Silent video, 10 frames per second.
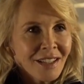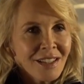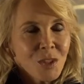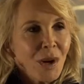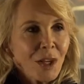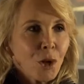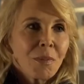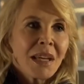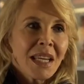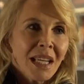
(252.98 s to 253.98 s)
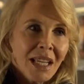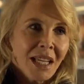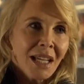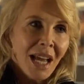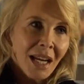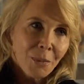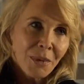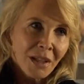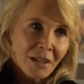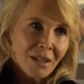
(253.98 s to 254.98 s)
there's a great comedic
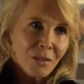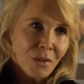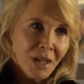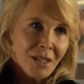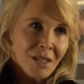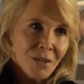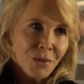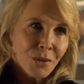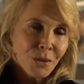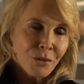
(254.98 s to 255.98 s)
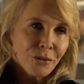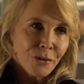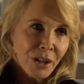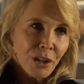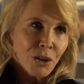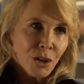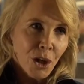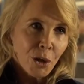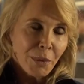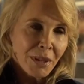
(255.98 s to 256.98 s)
element that runs through Freak
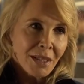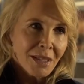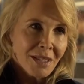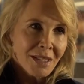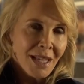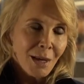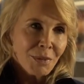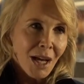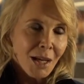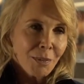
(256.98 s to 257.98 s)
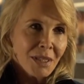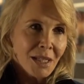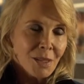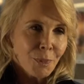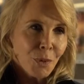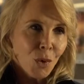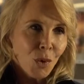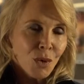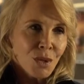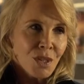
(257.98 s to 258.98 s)
Show, but at the same time it
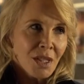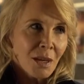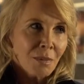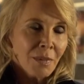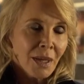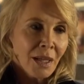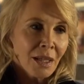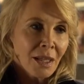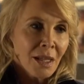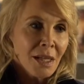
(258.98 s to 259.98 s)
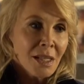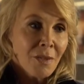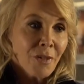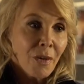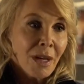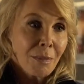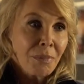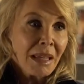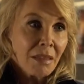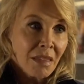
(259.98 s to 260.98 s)
explores some very
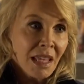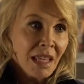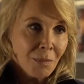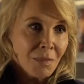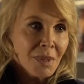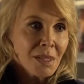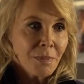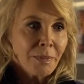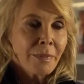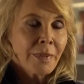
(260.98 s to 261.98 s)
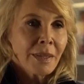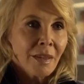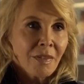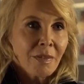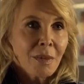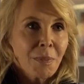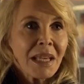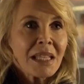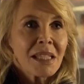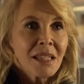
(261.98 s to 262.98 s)
big themes. The
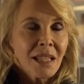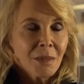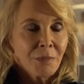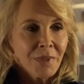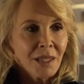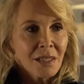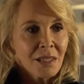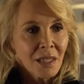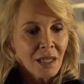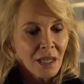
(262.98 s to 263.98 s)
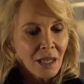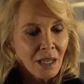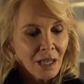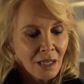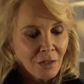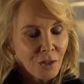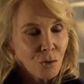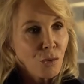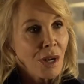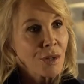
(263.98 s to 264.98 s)
biggest theme that
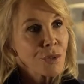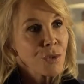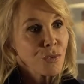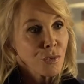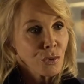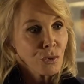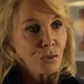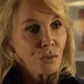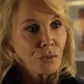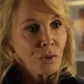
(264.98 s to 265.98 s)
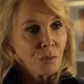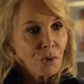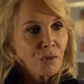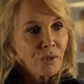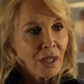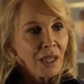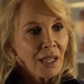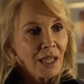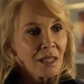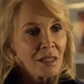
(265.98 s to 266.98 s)
runs through the movie
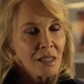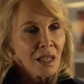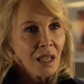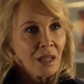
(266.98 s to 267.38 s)
is